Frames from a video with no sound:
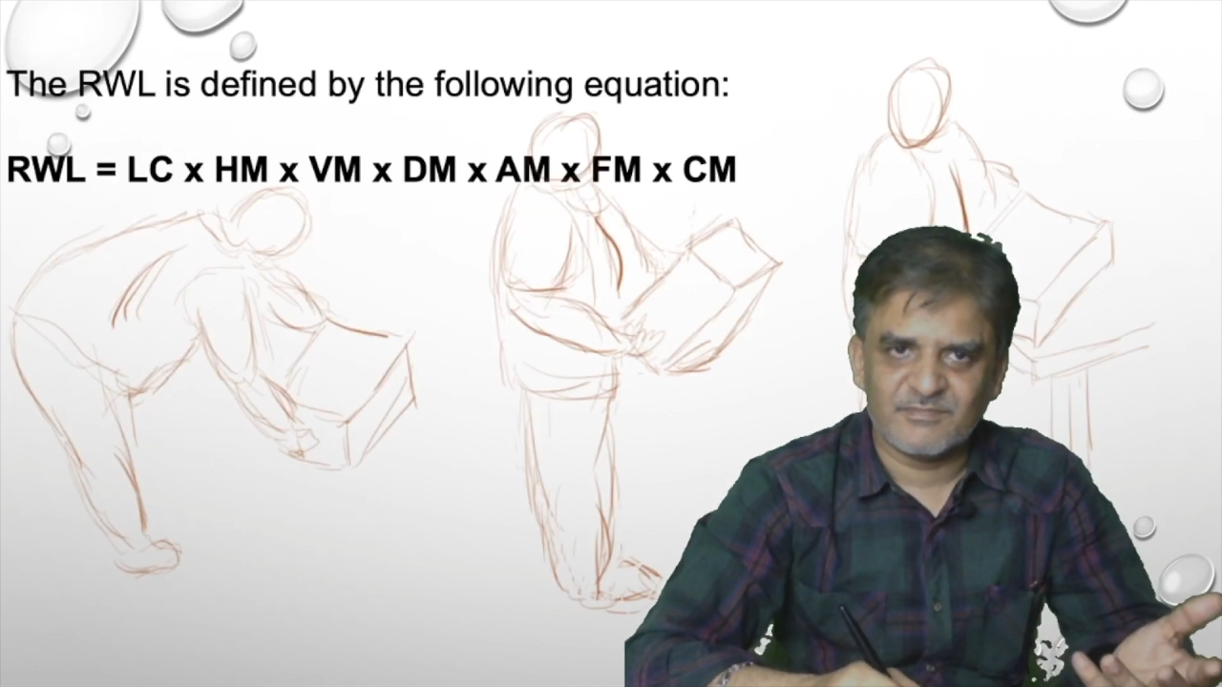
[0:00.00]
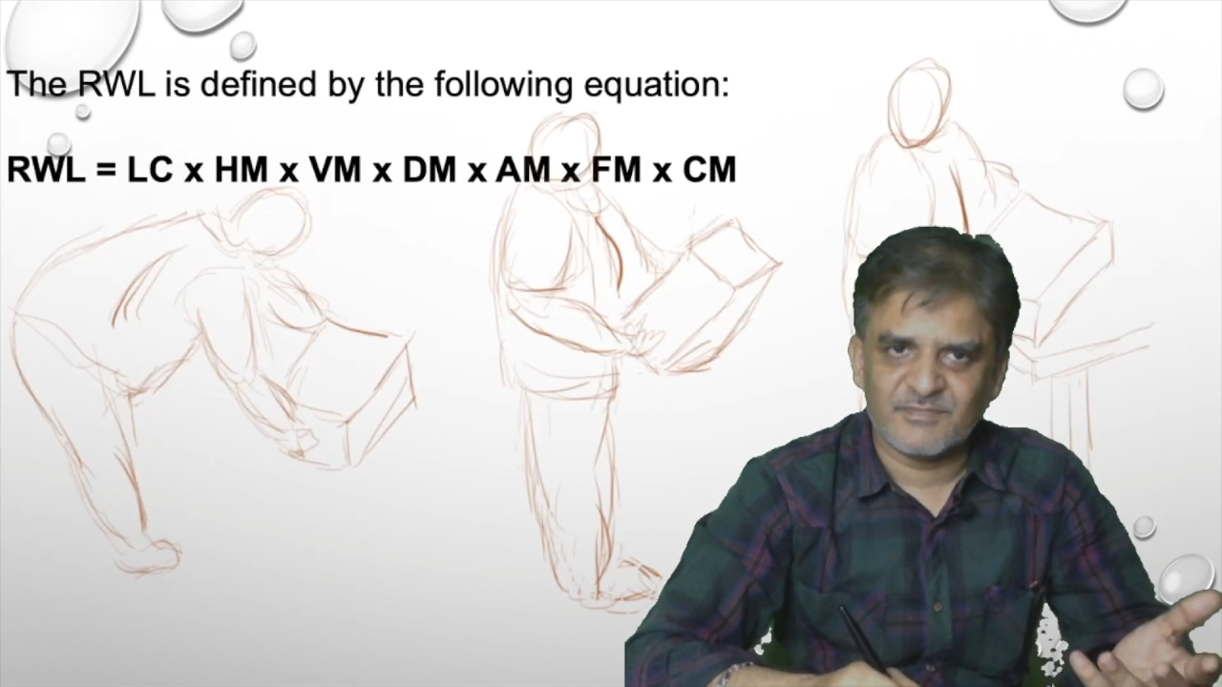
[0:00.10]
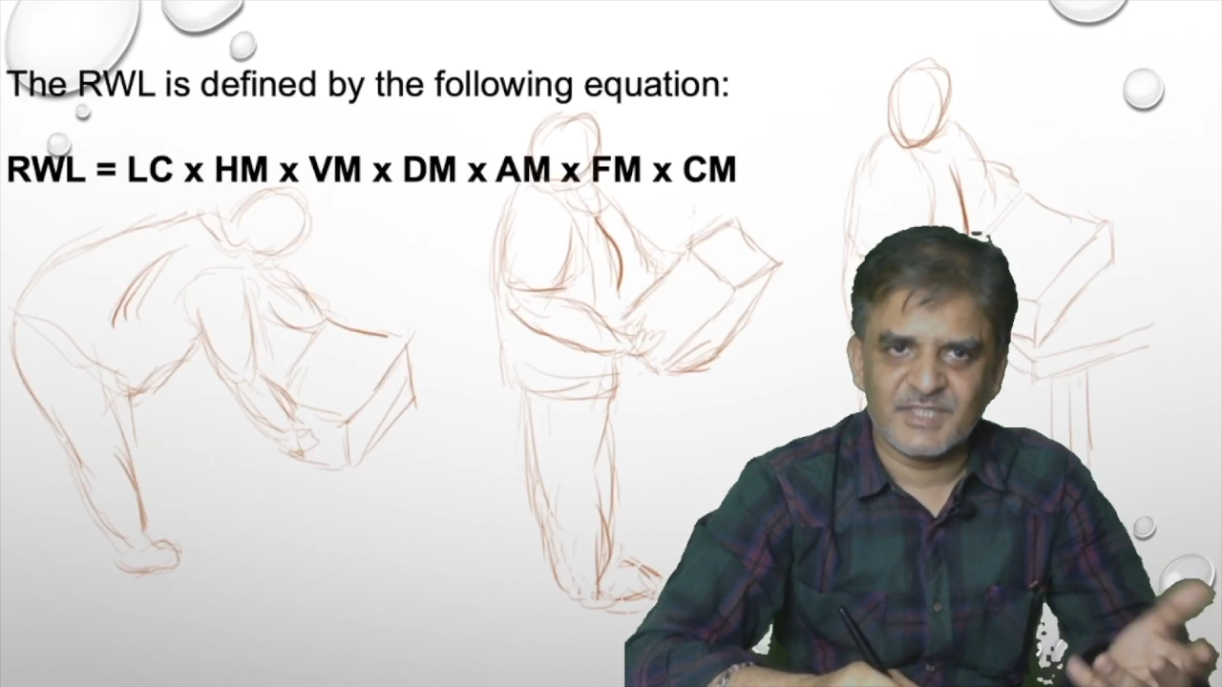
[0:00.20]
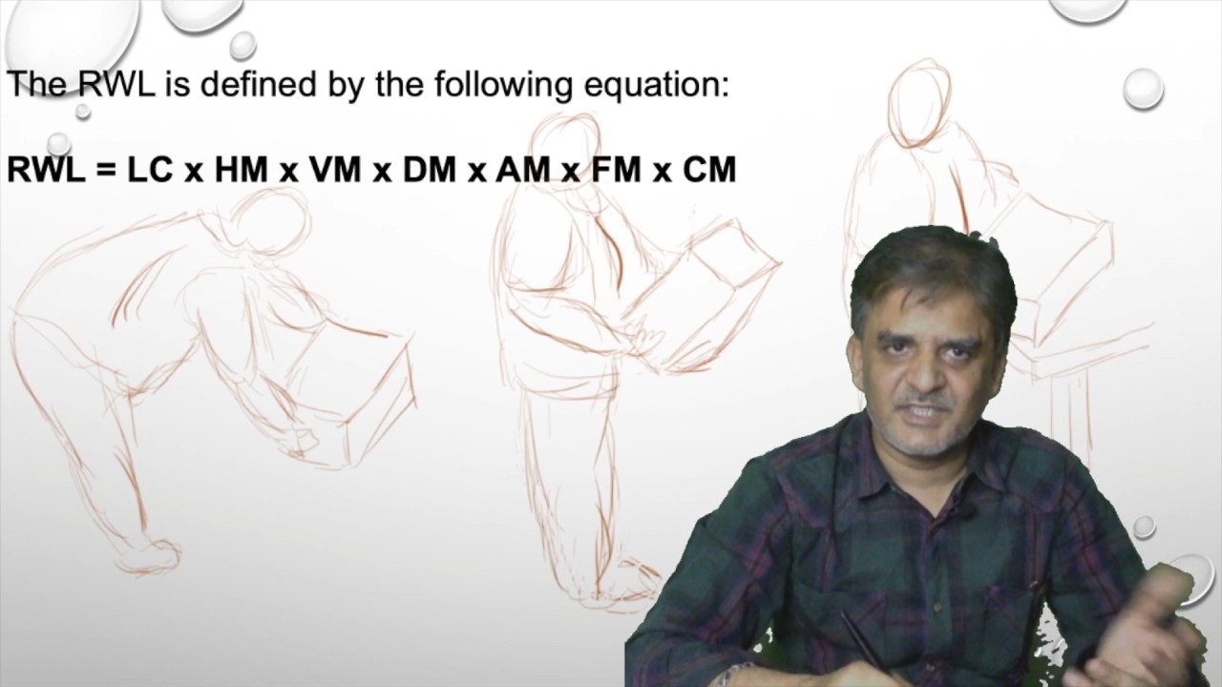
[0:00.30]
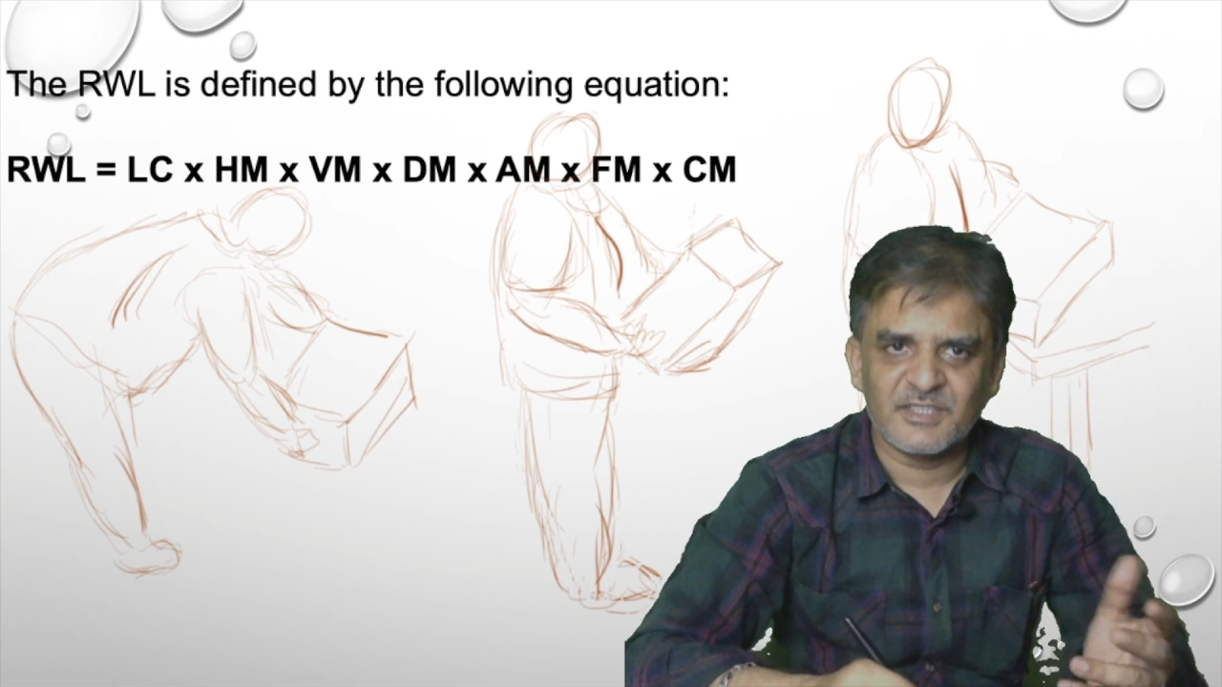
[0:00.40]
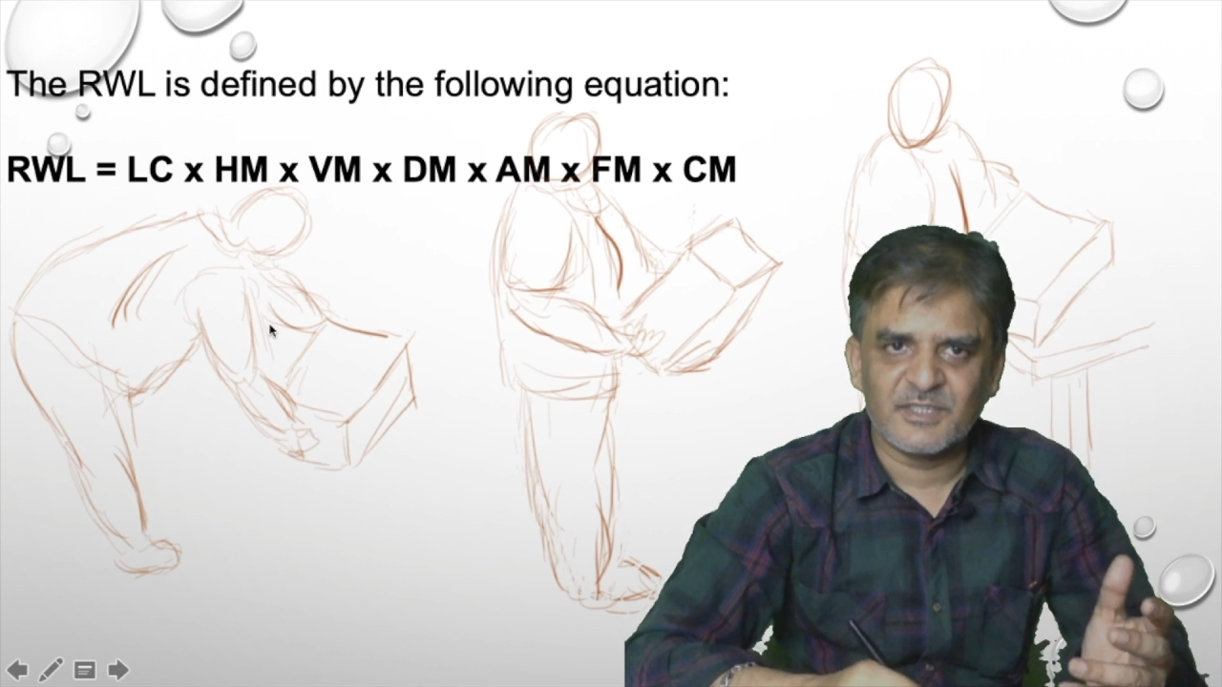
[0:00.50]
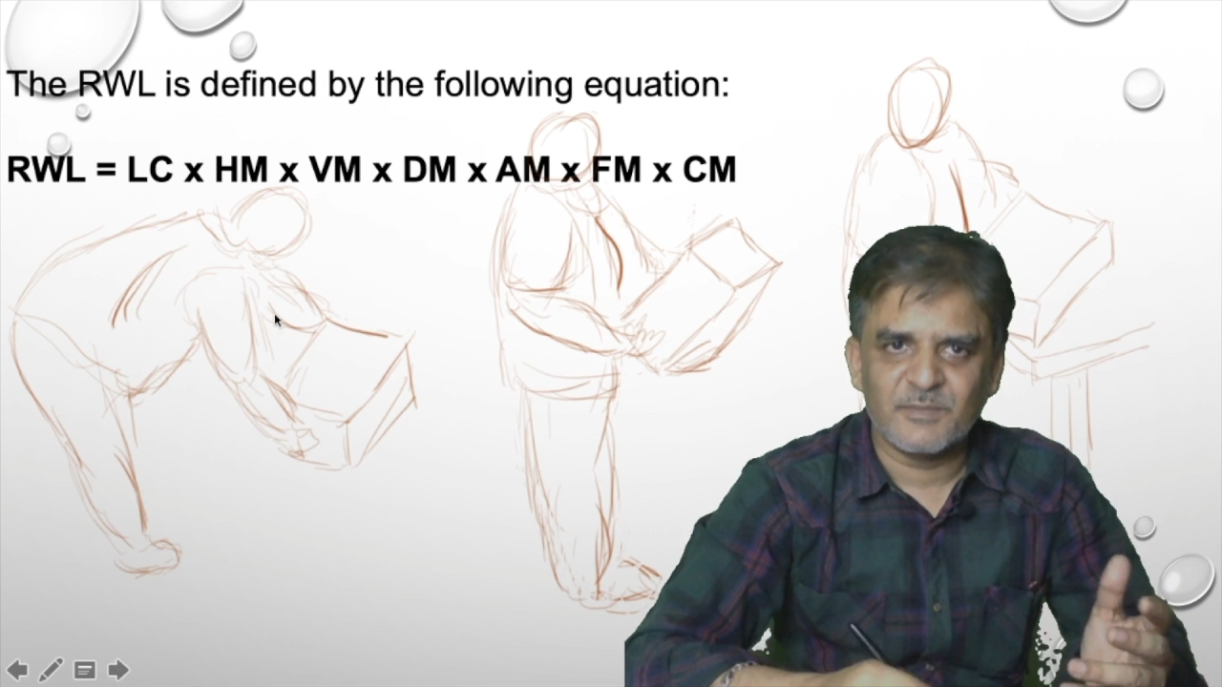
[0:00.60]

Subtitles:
these are the